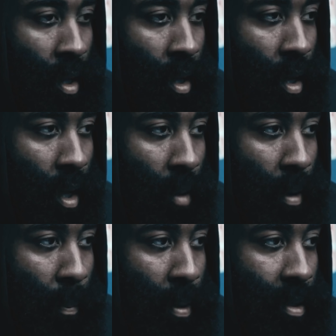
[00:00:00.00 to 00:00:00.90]
that he
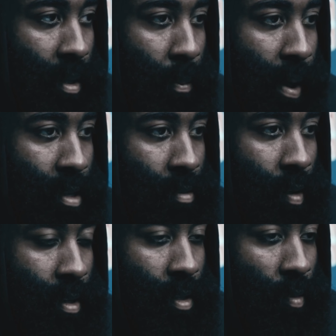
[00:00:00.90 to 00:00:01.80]
has been diagnosed with
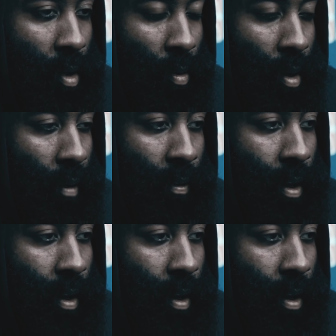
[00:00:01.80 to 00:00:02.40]
tightness. So